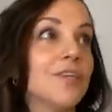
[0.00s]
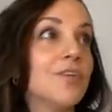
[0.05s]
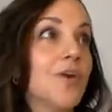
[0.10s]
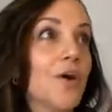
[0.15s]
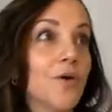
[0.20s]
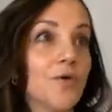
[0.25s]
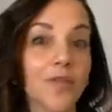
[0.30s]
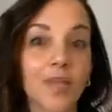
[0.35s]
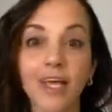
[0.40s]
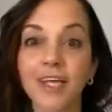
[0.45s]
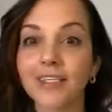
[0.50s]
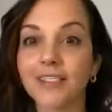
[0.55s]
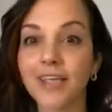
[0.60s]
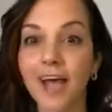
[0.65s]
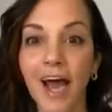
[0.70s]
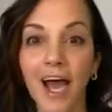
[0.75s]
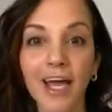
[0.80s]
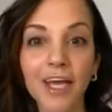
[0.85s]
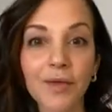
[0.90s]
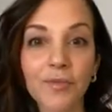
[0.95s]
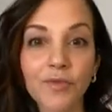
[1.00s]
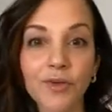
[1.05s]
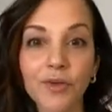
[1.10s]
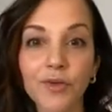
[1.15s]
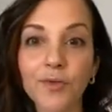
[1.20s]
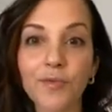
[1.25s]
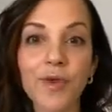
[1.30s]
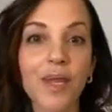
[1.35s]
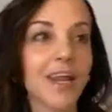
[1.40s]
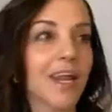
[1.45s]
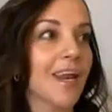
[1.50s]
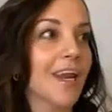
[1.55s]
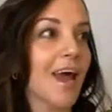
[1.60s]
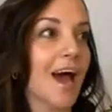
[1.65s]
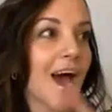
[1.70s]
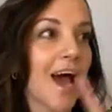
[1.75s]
know this, I am human and